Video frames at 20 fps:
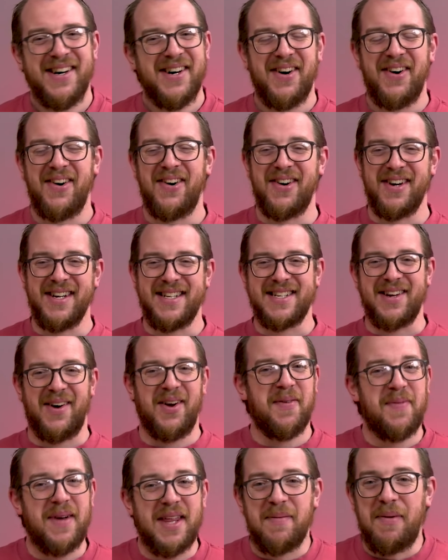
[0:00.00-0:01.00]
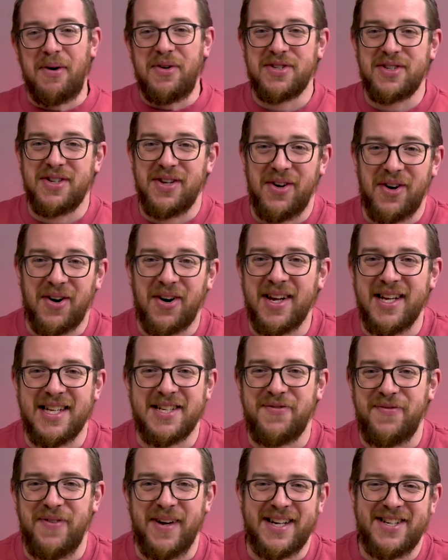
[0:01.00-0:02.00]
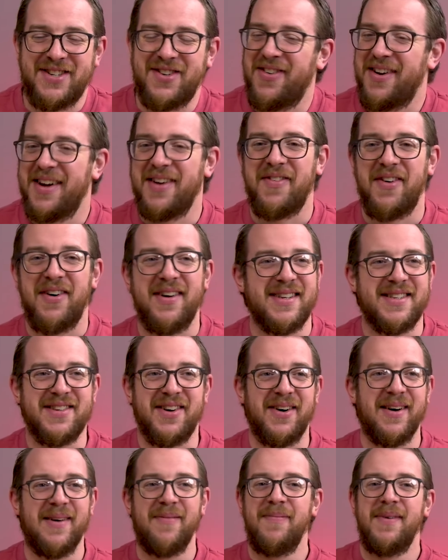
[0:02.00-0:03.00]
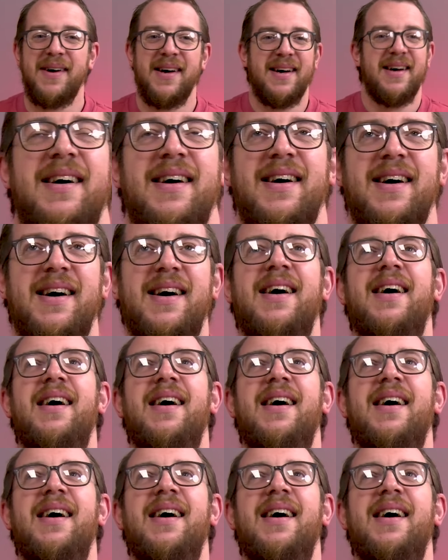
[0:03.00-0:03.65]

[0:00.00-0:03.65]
or it's going to be the most glorious victory of all time. It